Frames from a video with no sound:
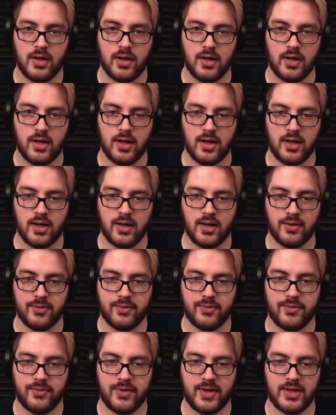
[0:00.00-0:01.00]

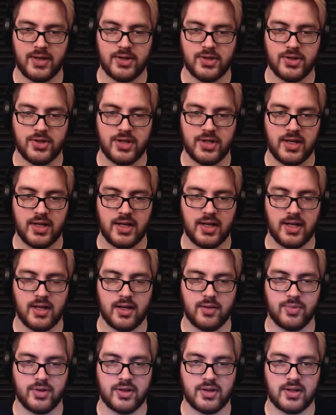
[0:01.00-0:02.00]
Fun shit.
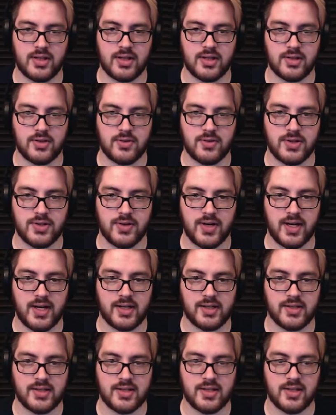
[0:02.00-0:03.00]
I'll put these creature
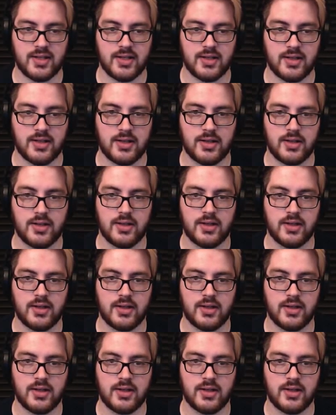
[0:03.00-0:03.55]
eggs in.